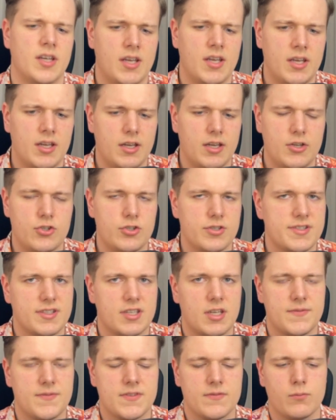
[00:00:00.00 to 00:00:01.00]
it just
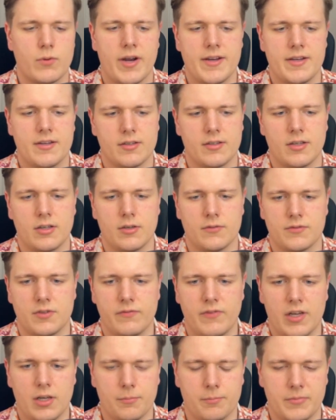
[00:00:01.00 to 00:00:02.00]
gives white a lot of
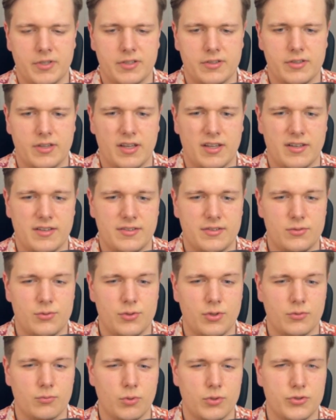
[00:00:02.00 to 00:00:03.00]
development, and you
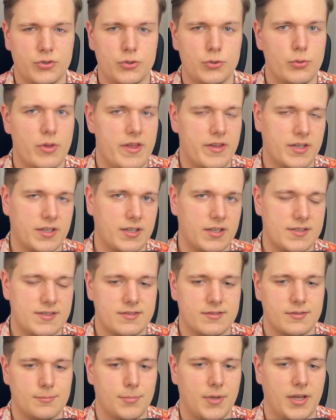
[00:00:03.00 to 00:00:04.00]
don't want to do that
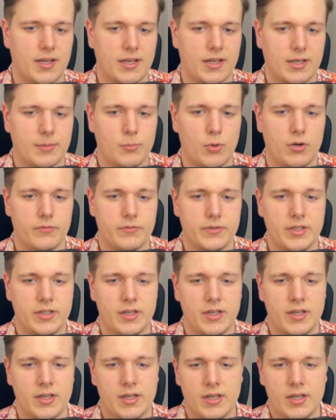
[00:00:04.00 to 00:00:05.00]
against a player like Morphy.
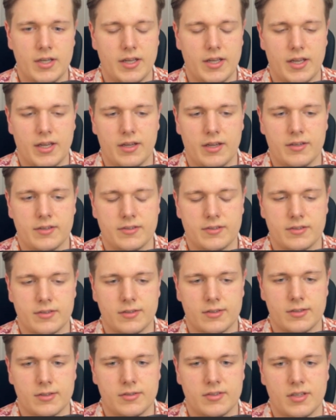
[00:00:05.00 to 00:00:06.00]

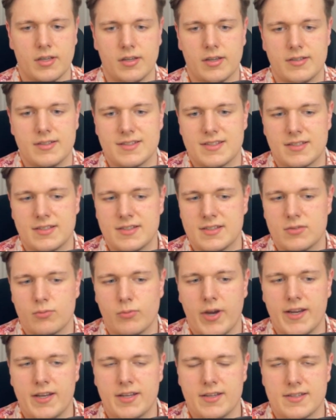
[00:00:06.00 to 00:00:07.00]
And since
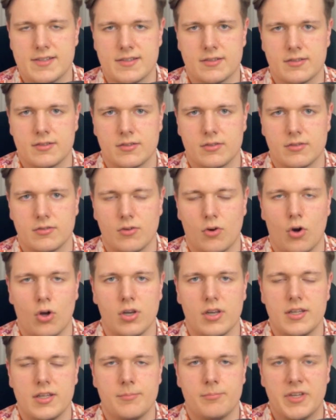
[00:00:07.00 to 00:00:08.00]
white has an
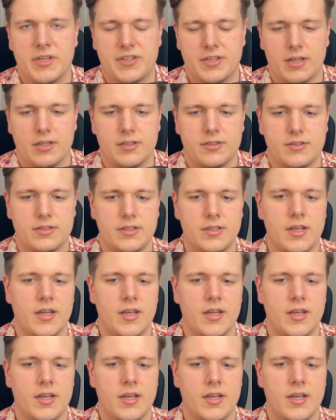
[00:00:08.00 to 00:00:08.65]
all-in mentality,